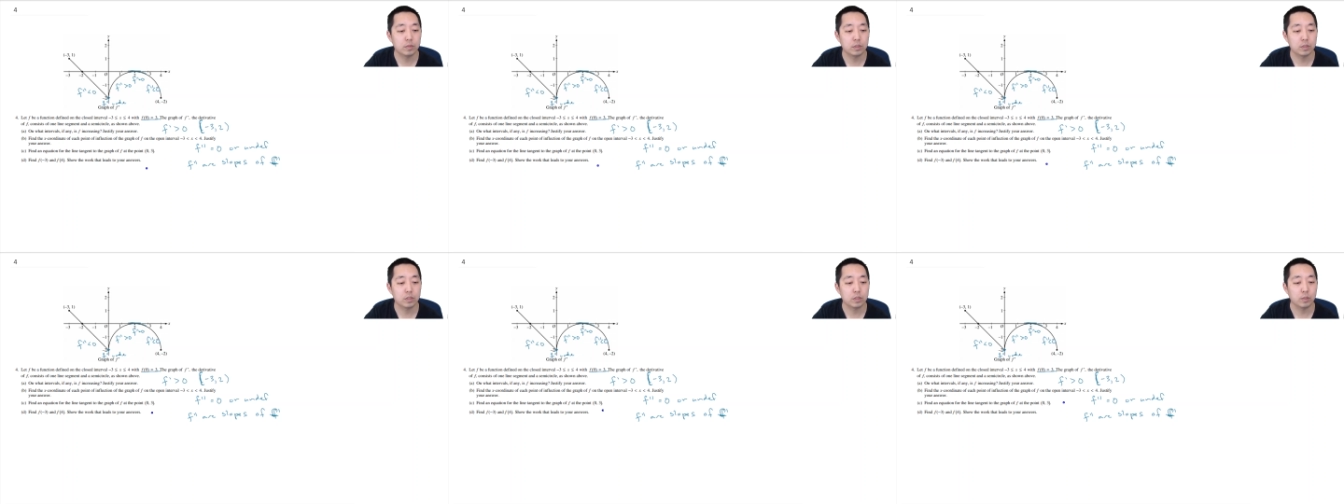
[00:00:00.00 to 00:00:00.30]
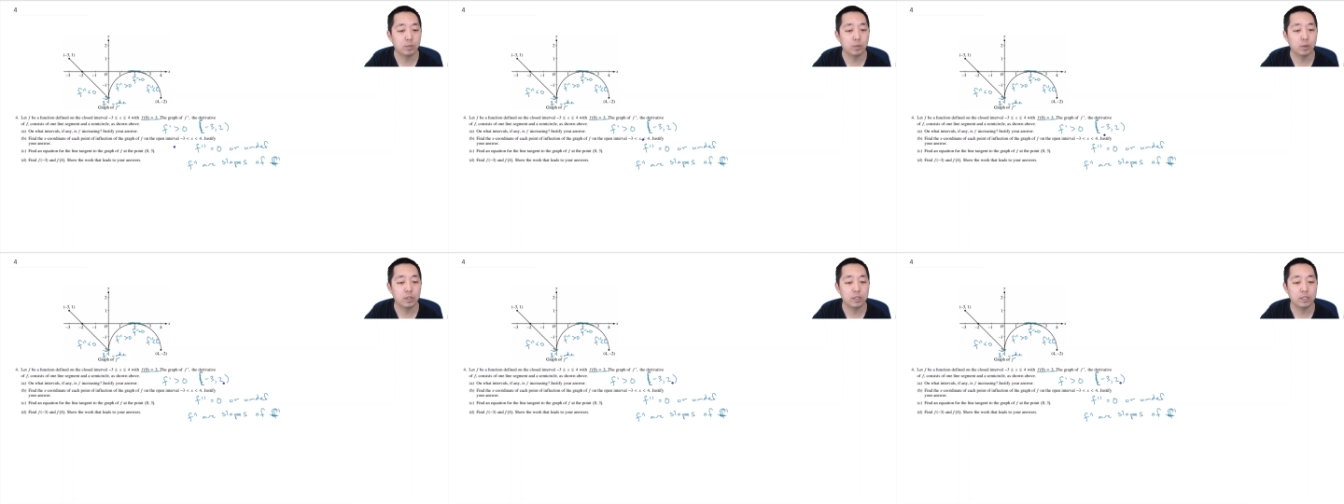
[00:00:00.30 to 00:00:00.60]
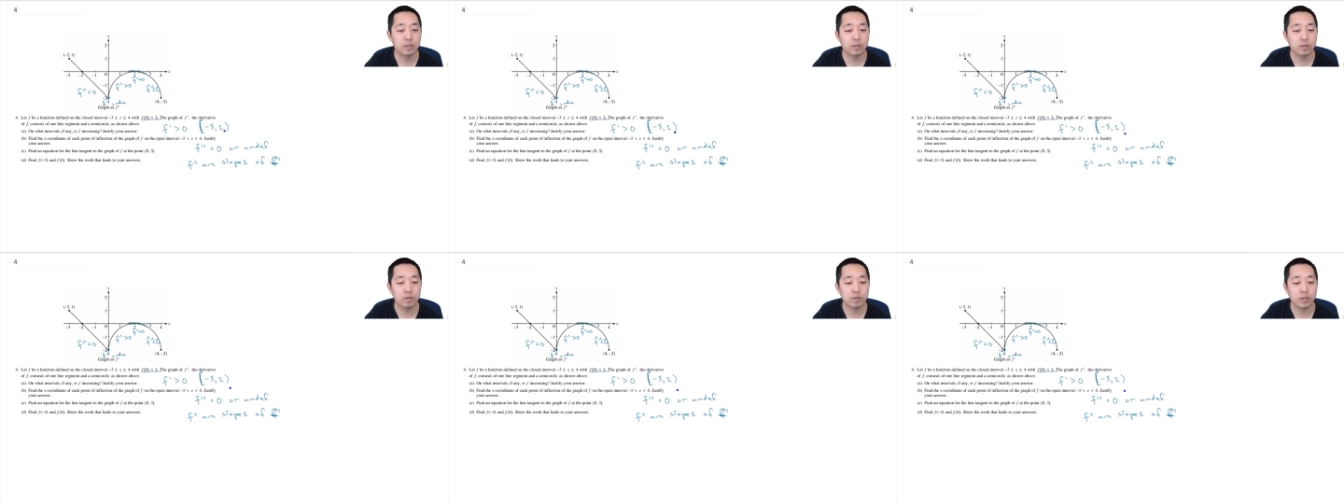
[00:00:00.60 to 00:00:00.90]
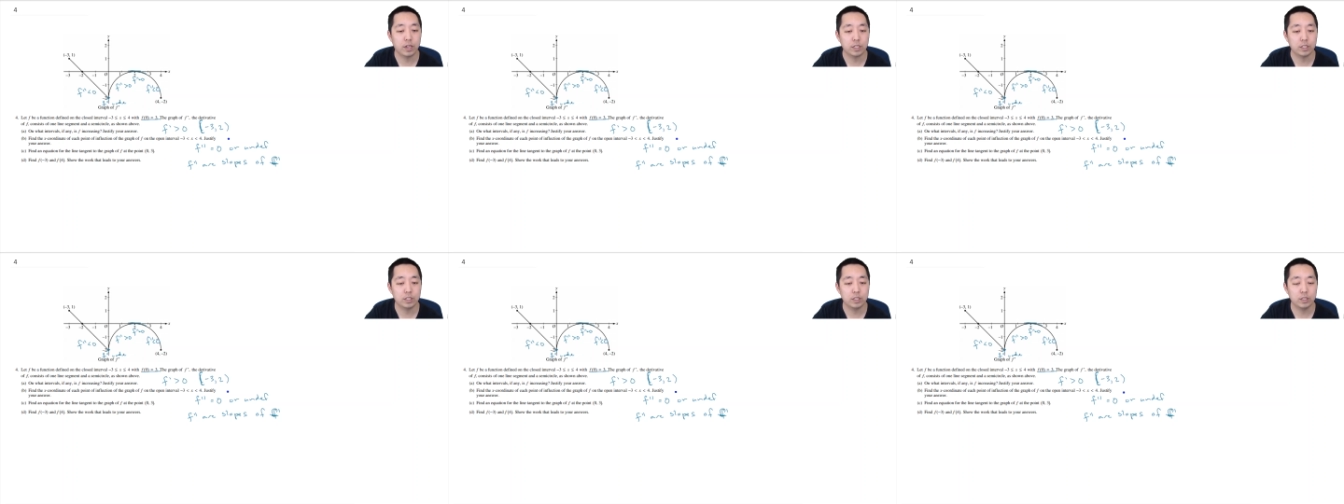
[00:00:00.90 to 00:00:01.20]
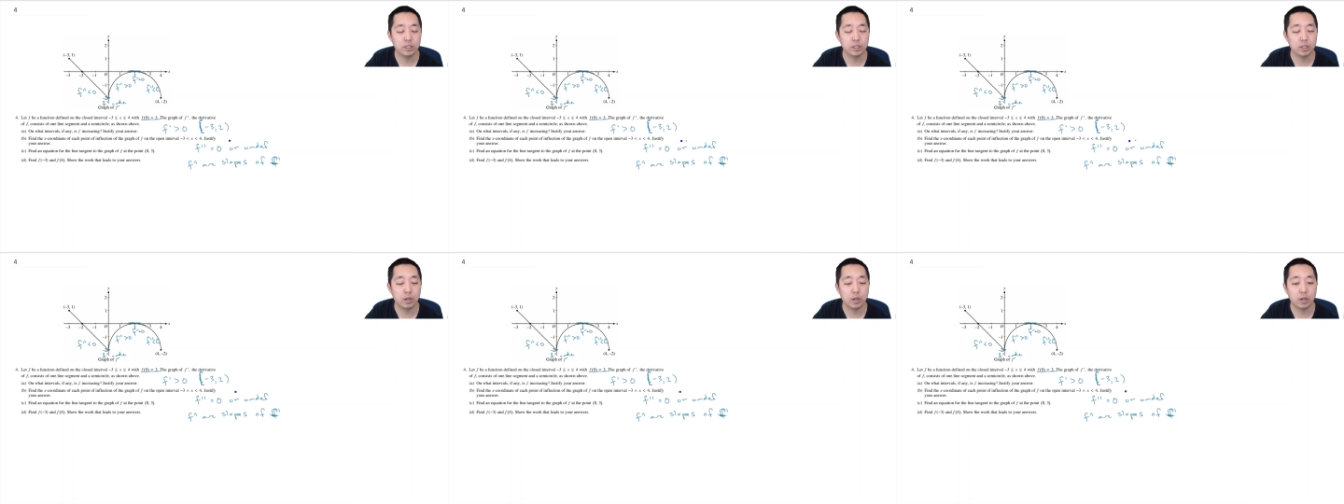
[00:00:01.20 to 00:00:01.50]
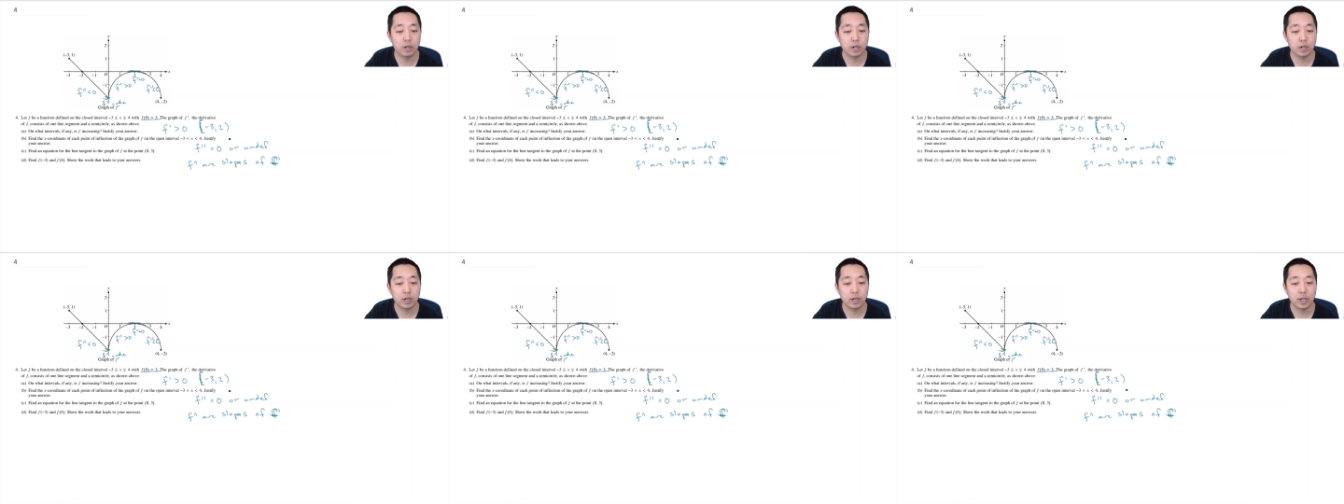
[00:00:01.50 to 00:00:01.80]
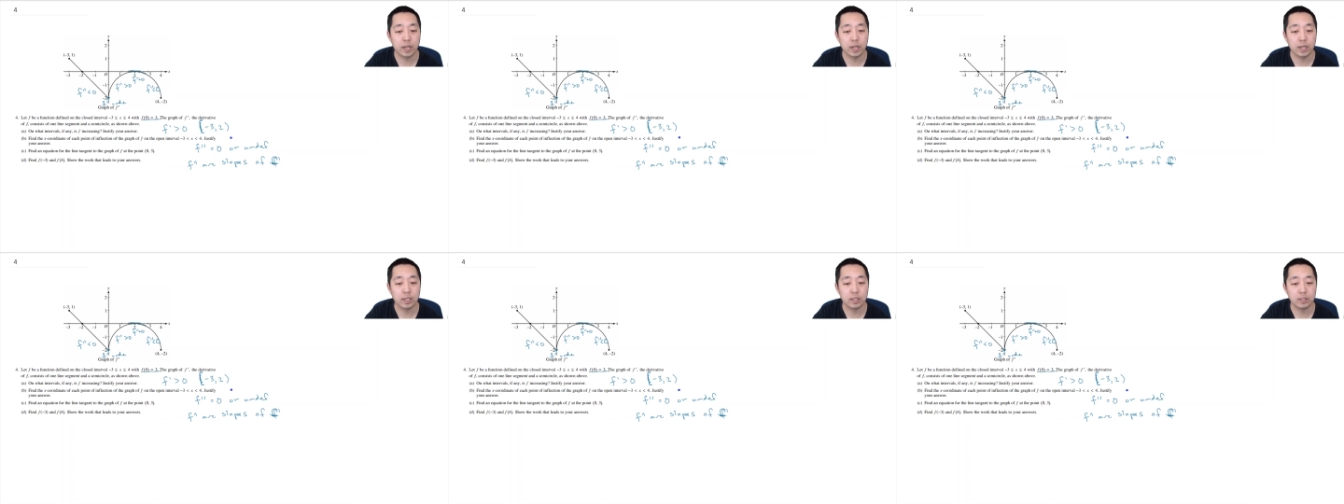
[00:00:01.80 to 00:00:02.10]
So points of inflections are
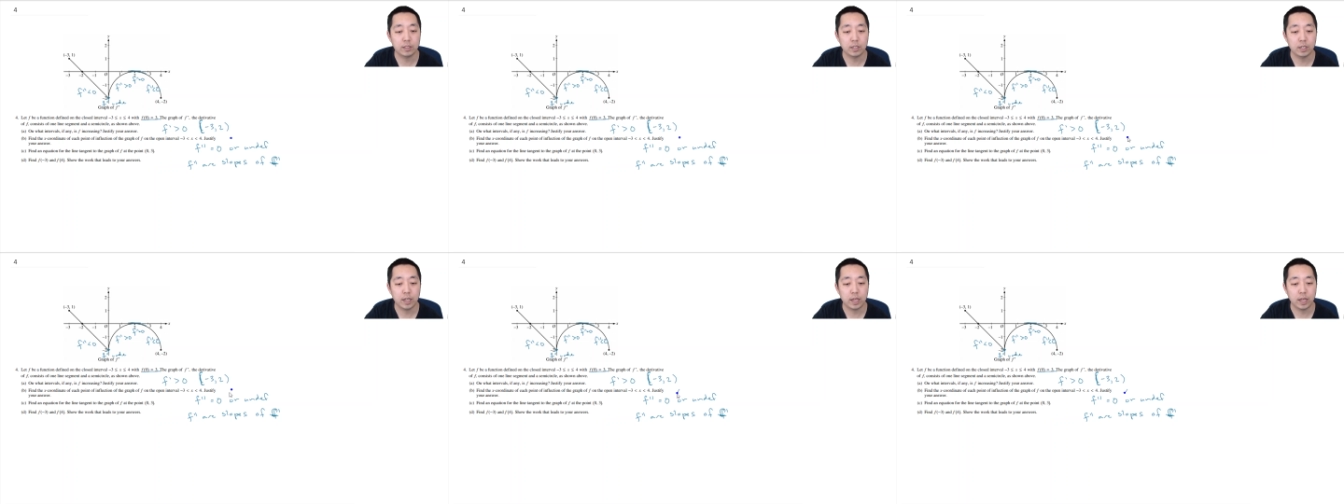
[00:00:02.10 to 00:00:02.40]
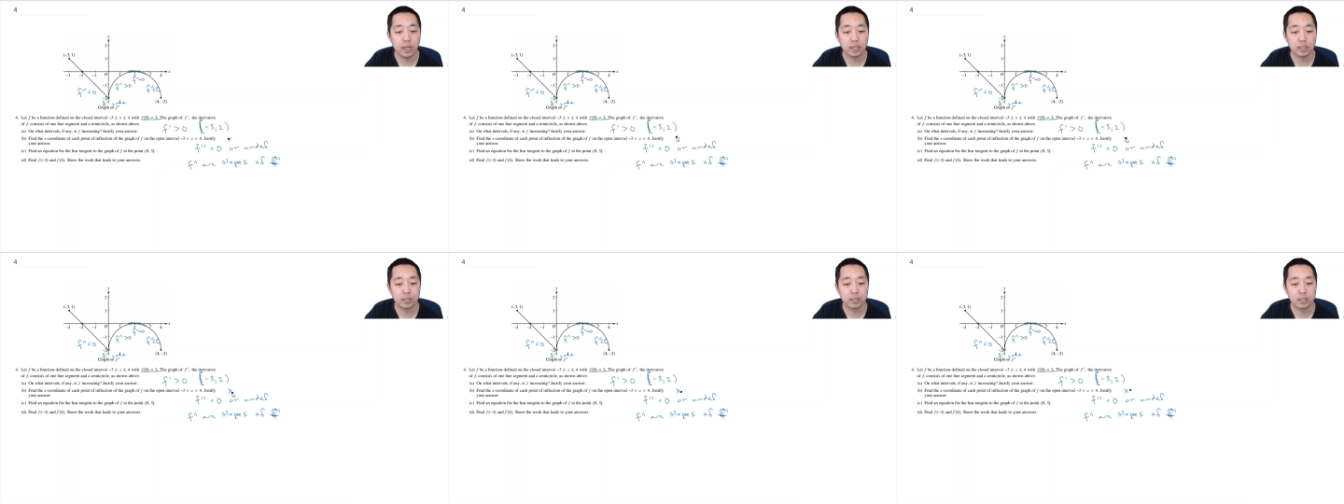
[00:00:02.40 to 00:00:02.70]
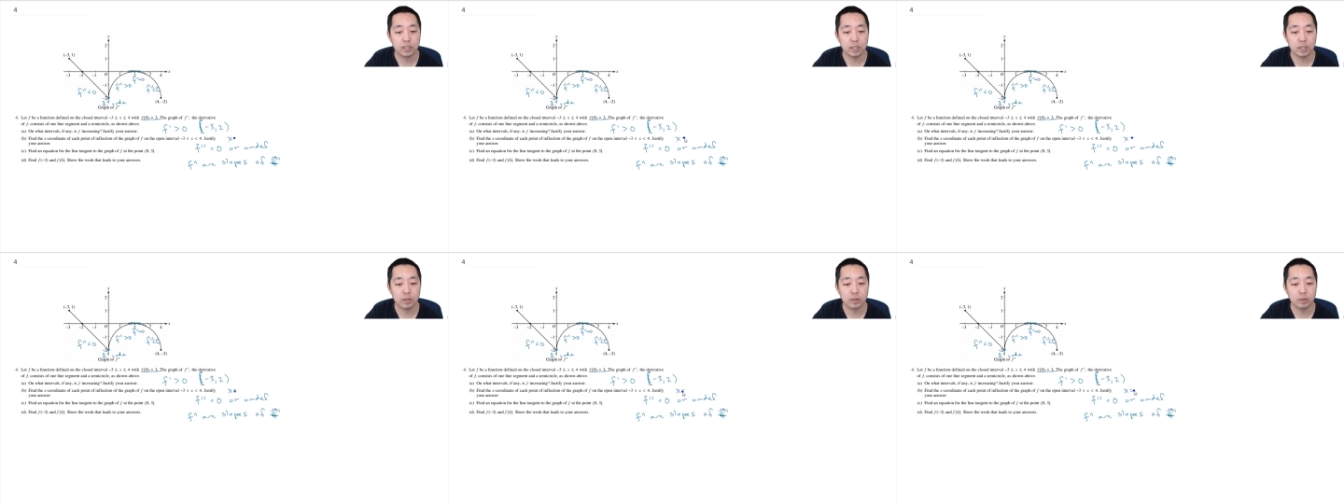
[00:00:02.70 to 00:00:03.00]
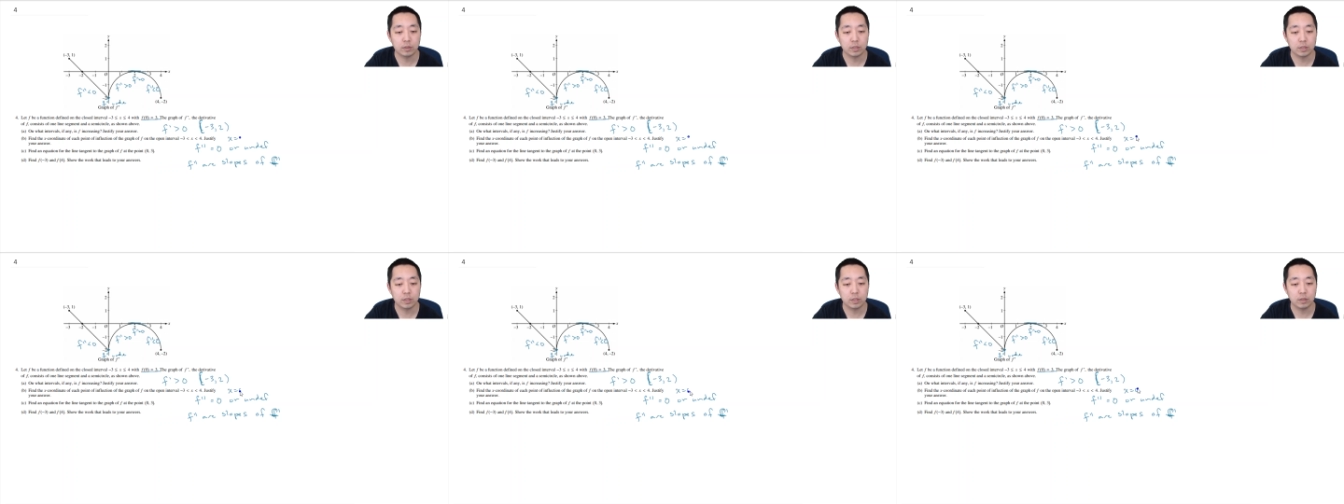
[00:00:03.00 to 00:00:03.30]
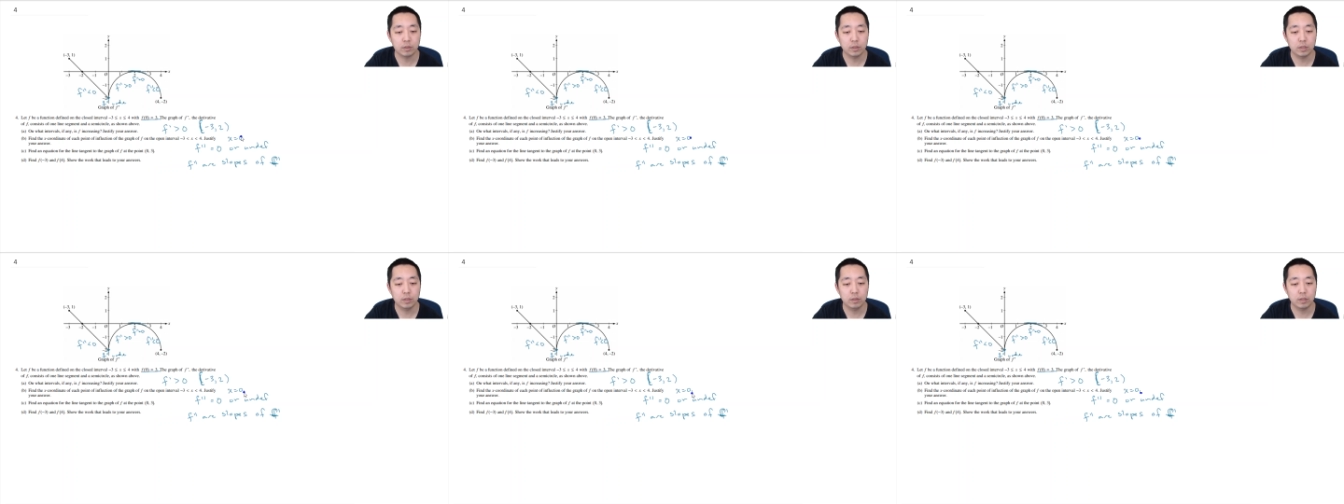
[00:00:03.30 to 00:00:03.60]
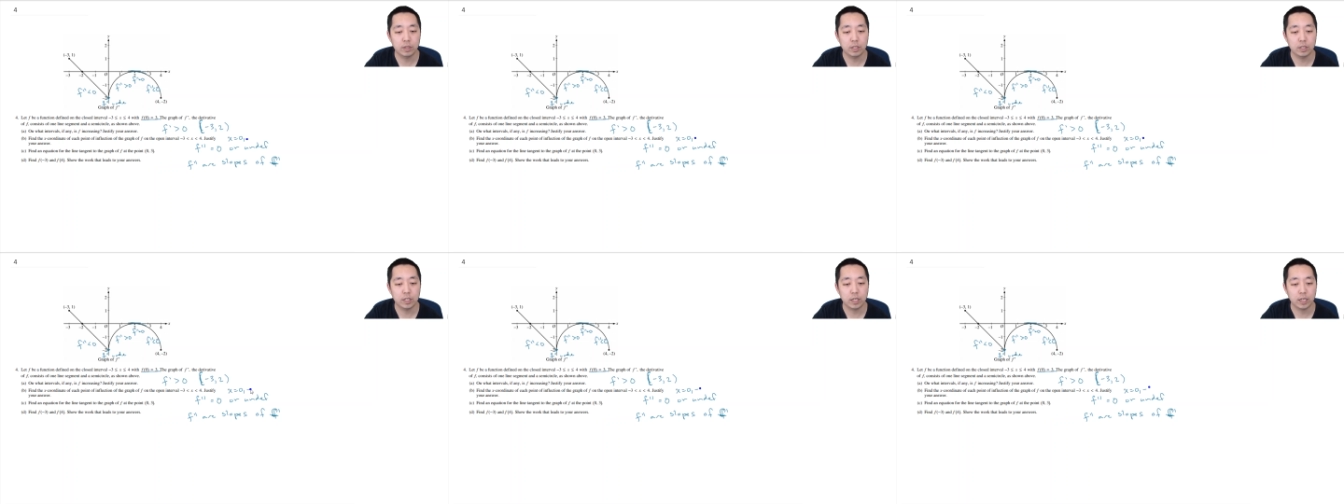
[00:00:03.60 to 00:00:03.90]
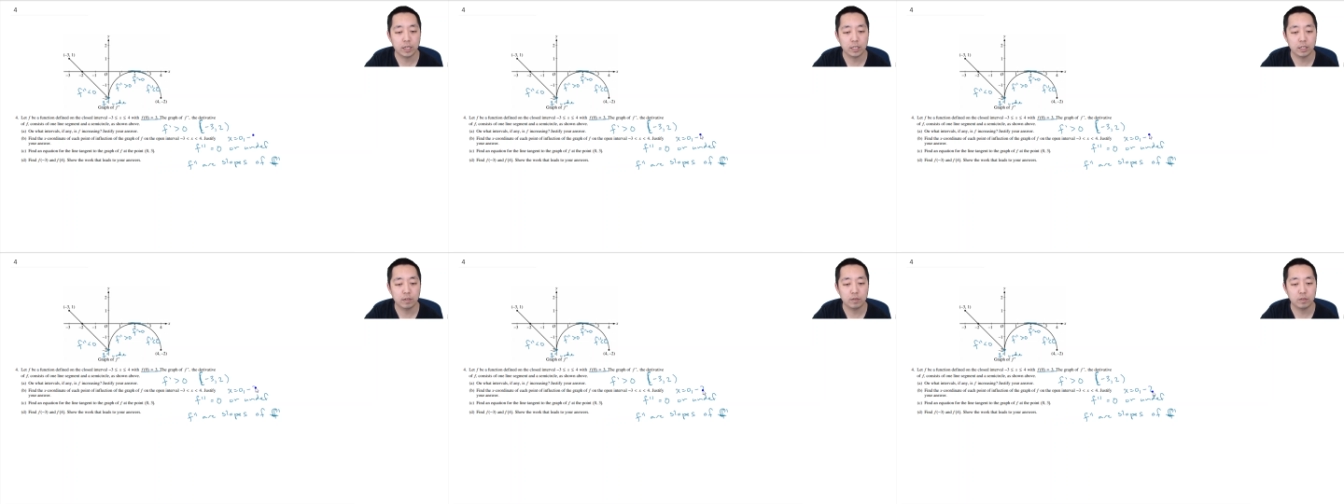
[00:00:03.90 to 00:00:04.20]
at x equals 0 and
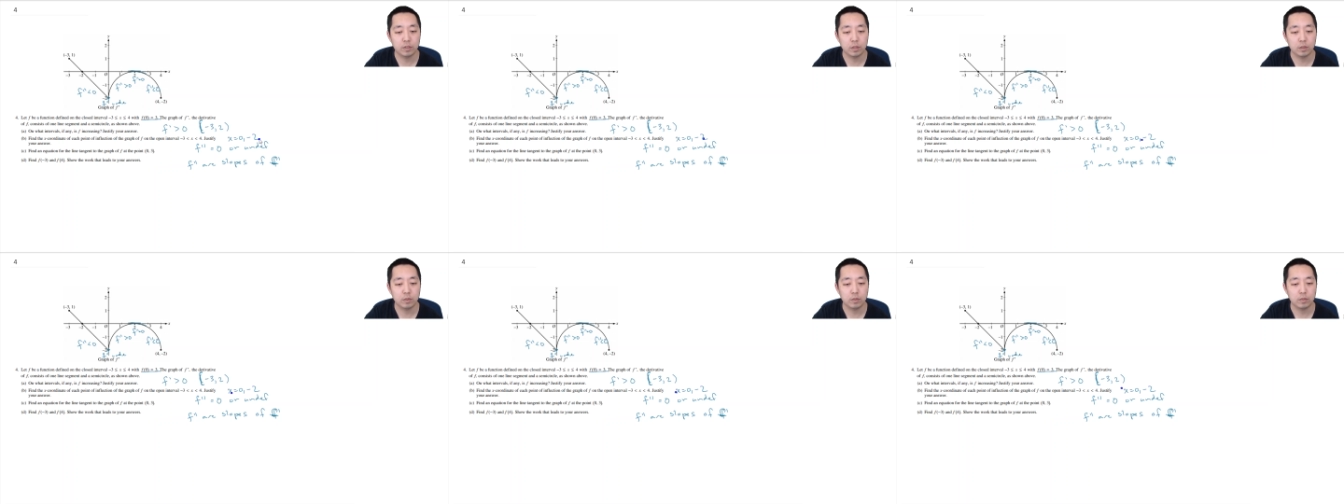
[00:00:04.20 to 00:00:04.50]
negative 2.